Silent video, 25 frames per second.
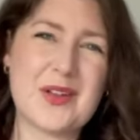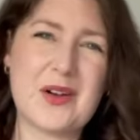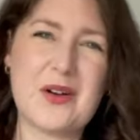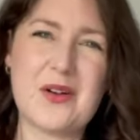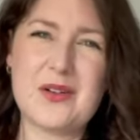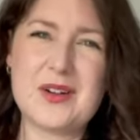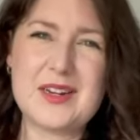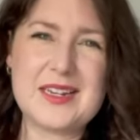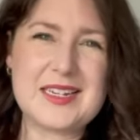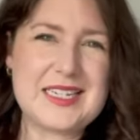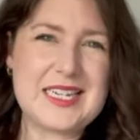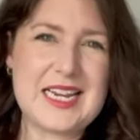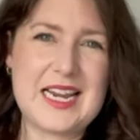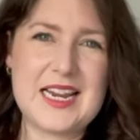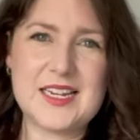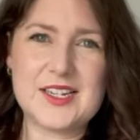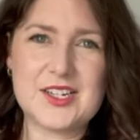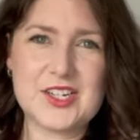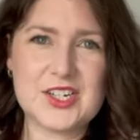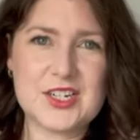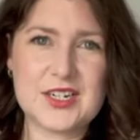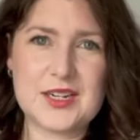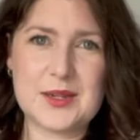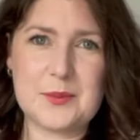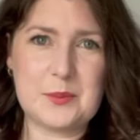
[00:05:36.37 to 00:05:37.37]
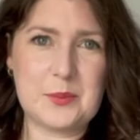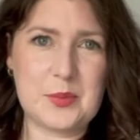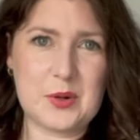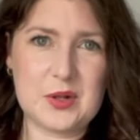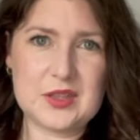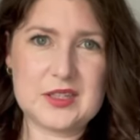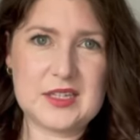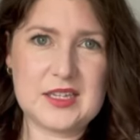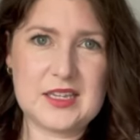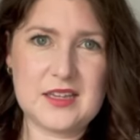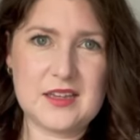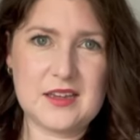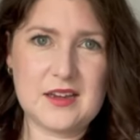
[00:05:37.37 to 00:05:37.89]
unintentionally
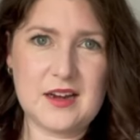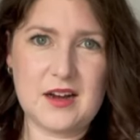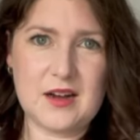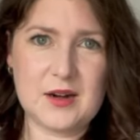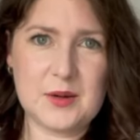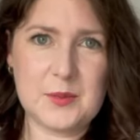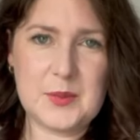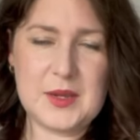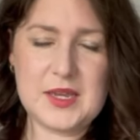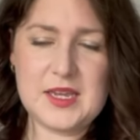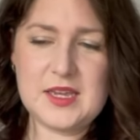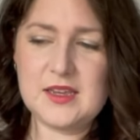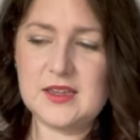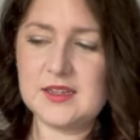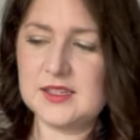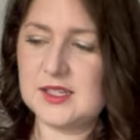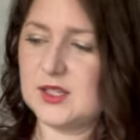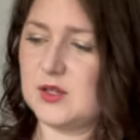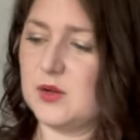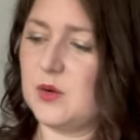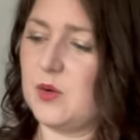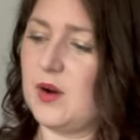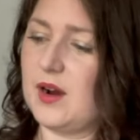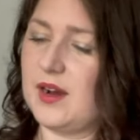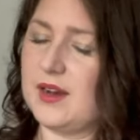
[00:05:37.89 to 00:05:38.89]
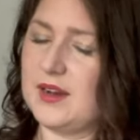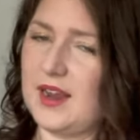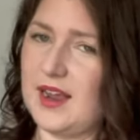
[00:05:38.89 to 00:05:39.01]
bulky on me so I